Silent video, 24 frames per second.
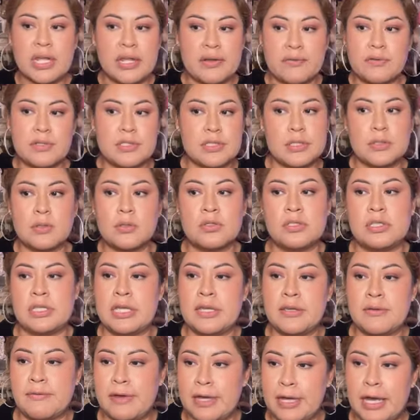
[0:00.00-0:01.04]
every single
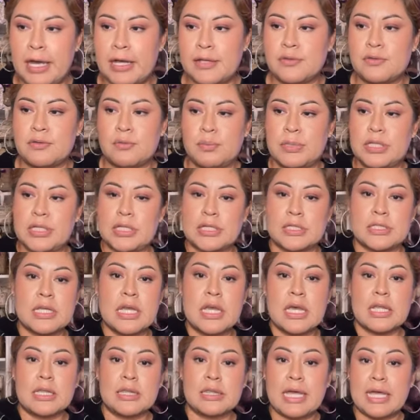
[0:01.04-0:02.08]
day if I had to because
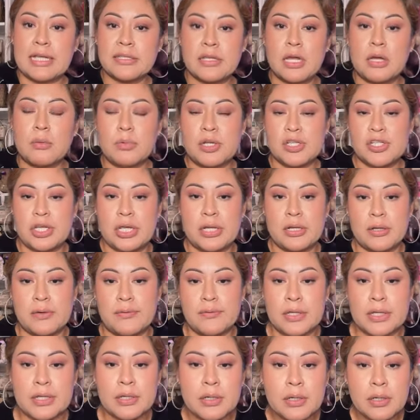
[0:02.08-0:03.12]
that's how much I
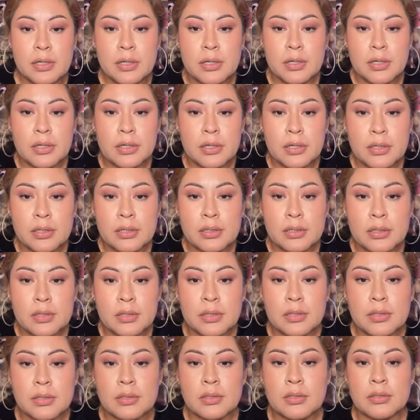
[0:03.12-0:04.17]
love it.
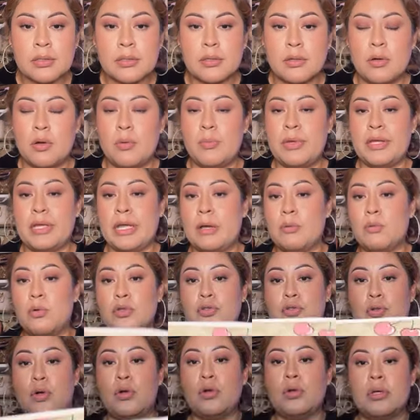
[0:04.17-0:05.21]
Oh my God.
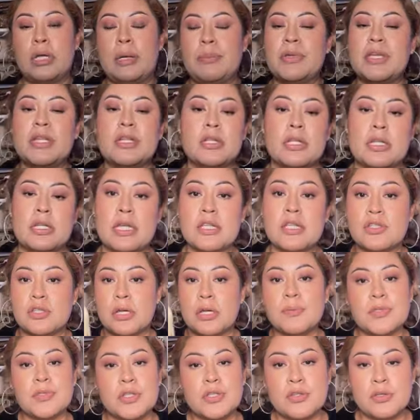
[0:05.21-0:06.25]
Well, don't. I mean, it's
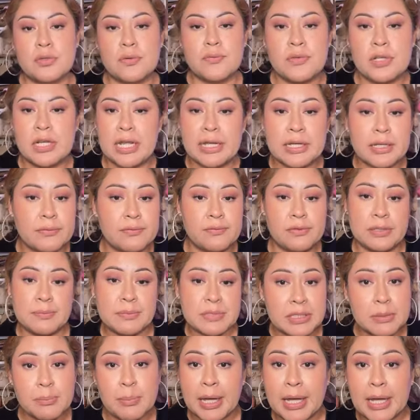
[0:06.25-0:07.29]
up to you if you like a
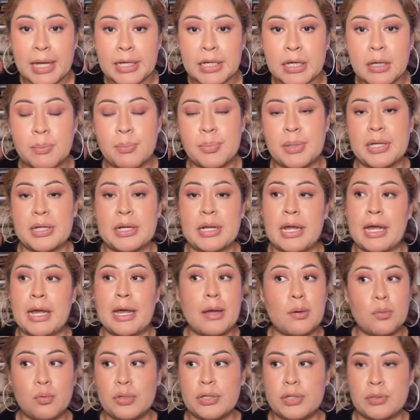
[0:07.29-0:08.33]
flimsy bag, uh, but
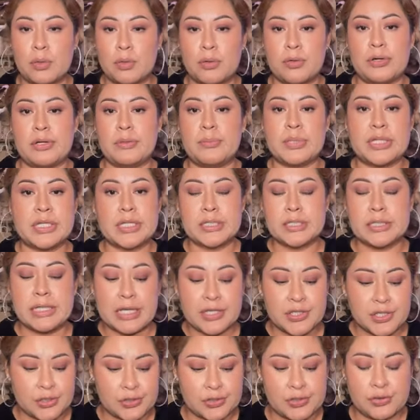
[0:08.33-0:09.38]
I wouldn't order it because
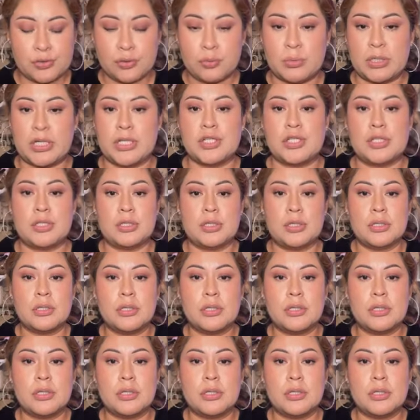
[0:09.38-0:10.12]
that's just too much